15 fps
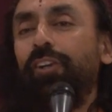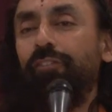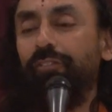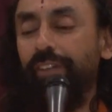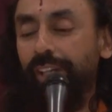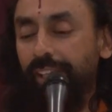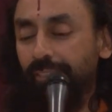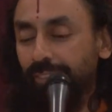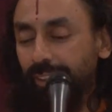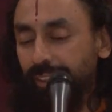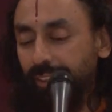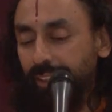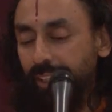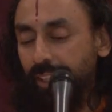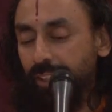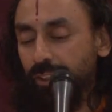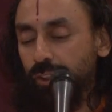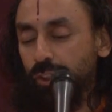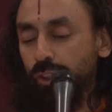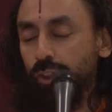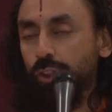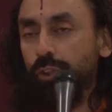Wherever there
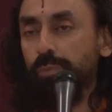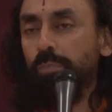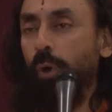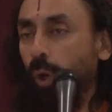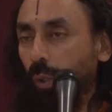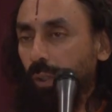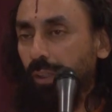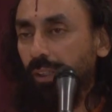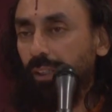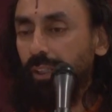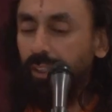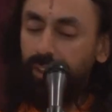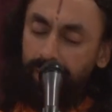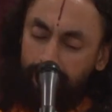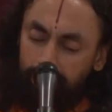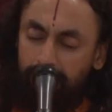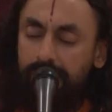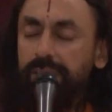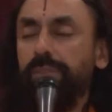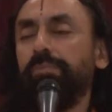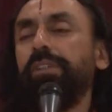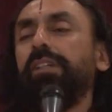is smoke, there
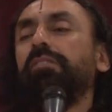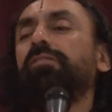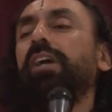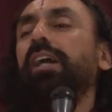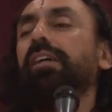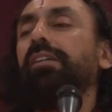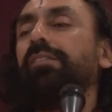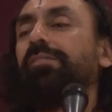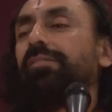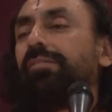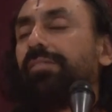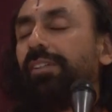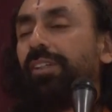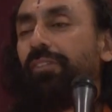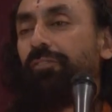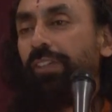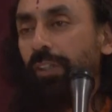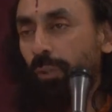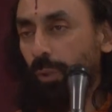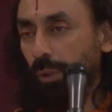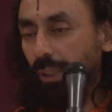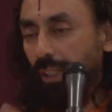must be a fire. We
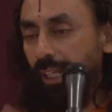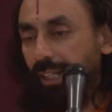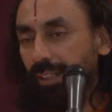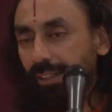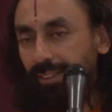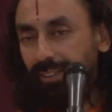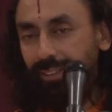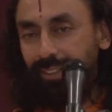know the link.